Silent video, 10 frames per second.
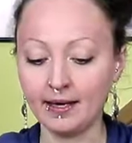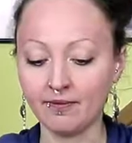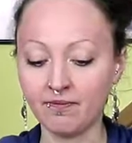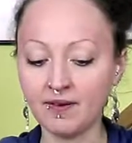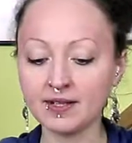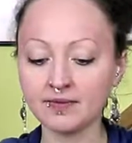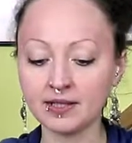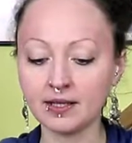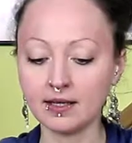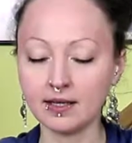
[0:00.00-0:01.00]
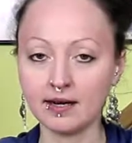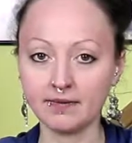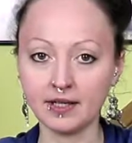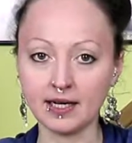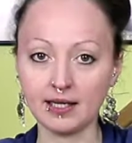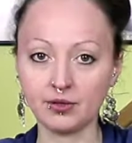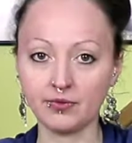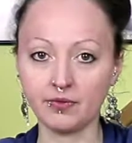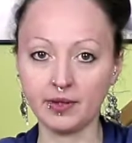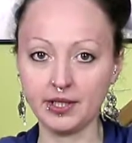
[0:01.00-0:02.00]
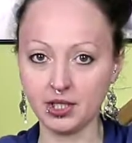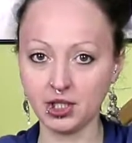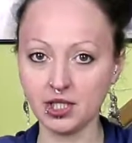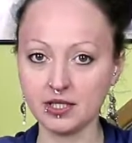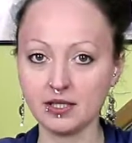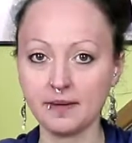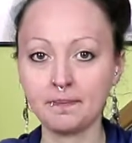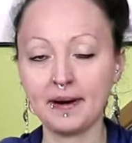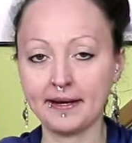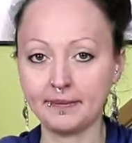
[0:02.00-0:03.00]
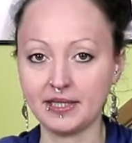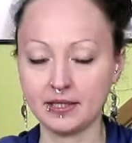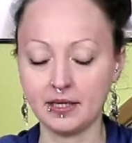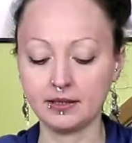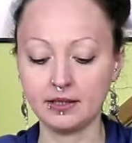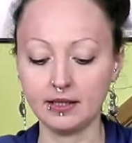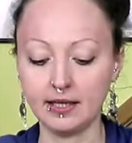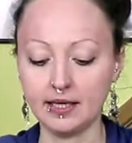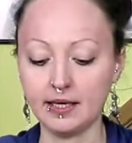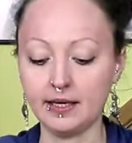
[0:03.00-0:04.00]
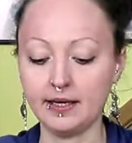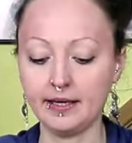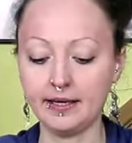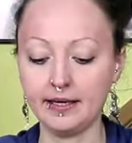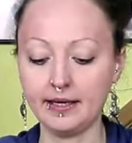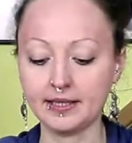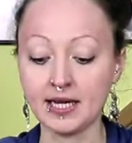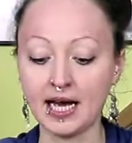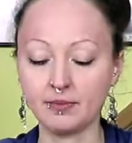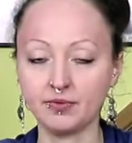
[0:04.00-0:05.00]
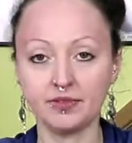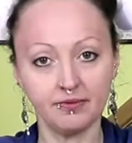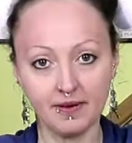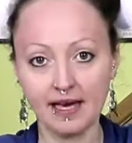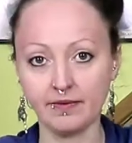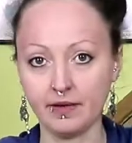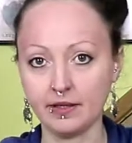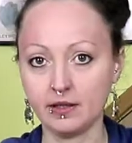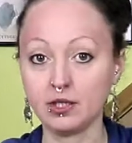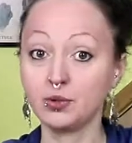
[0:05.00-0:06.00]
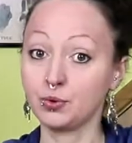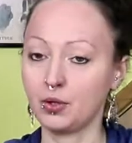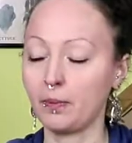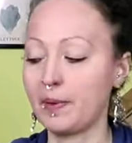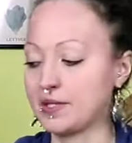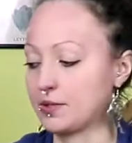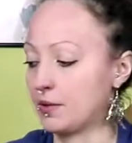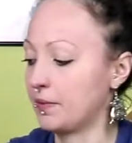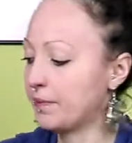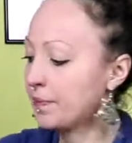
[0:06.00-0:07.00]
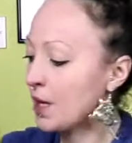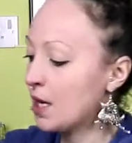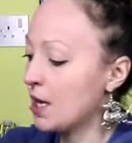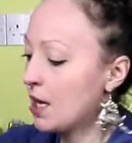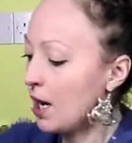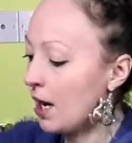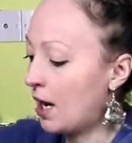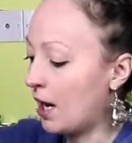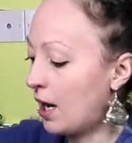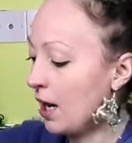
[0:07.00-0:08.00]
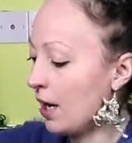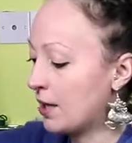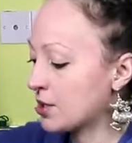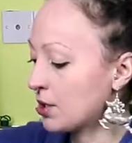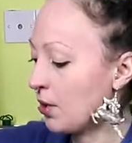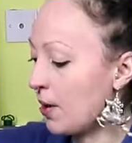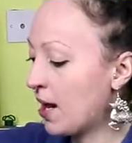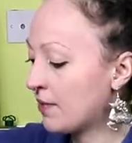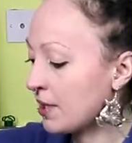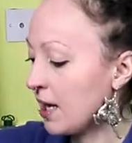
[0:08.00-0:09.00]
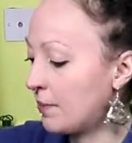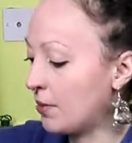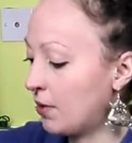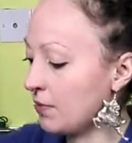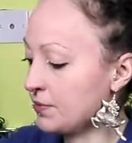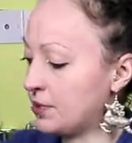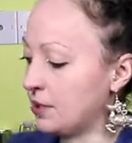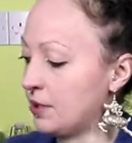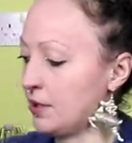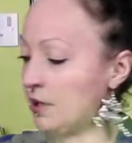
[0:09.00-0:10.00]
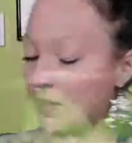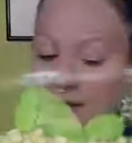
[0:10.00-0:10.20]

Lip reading: very lovely kind of cheesy parmesan type of the flavor into your pesto. So half a cup of the